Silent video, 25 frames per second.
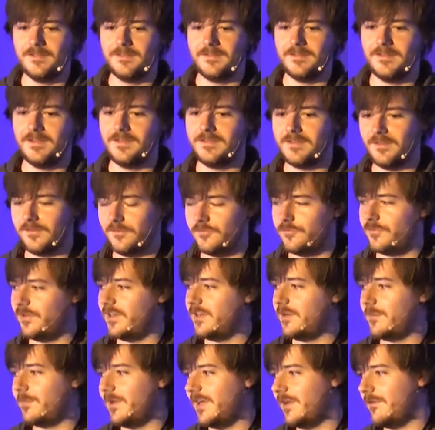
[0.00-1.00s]
It doesn't drain
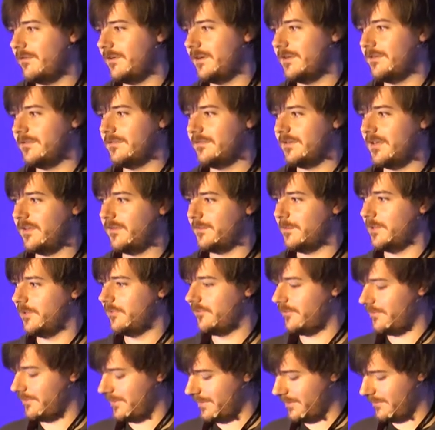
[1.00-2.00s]
your battery as
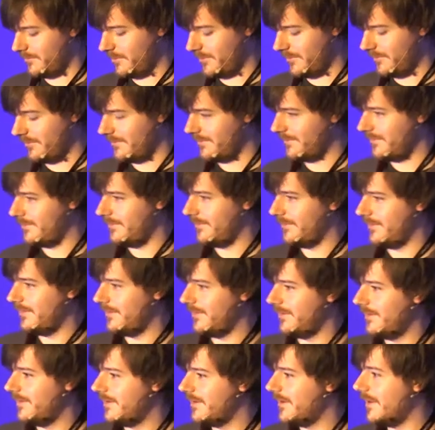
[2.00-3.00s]
much anymore.
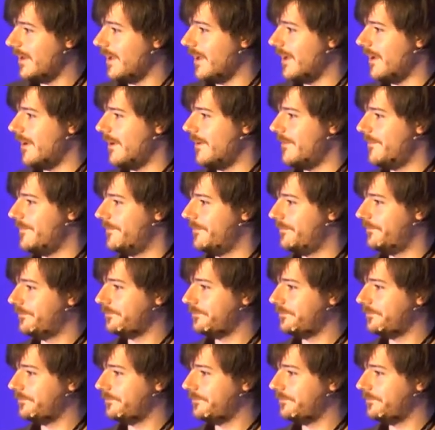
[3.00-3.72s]
Um,